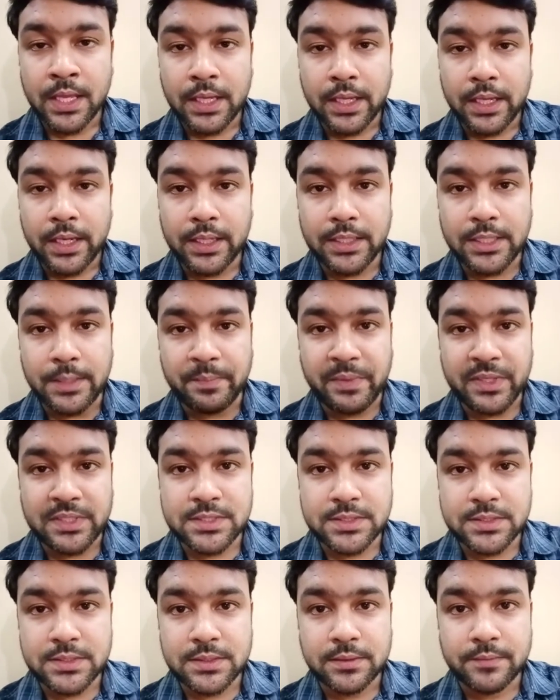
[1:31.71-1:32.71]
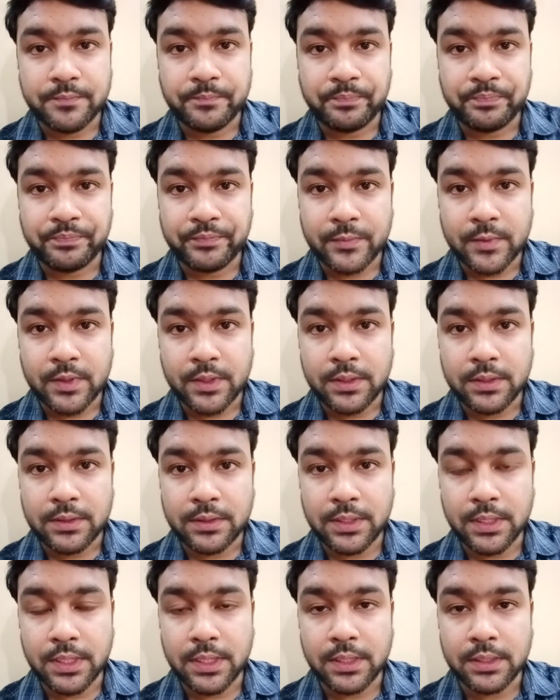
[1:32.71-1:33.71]
he depicts
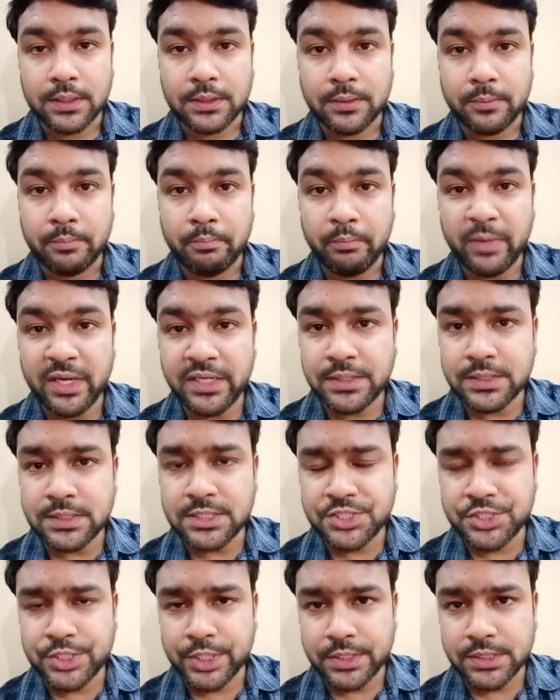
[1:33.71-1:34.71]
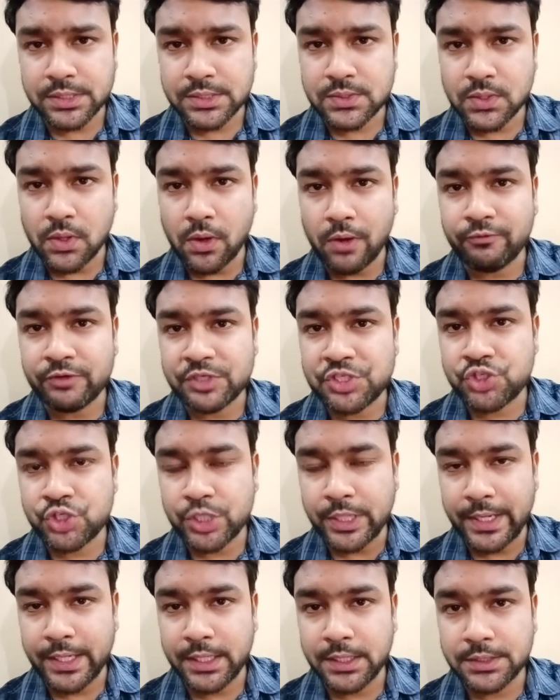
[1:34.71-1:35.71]
the mental status of a
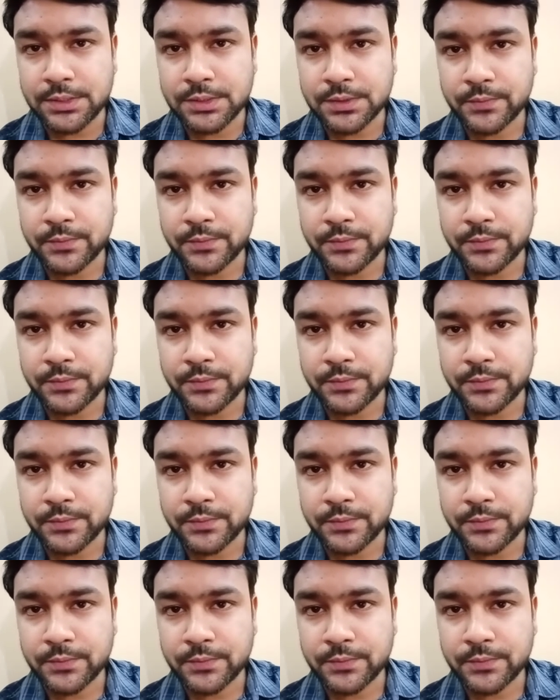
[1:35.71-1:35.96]
child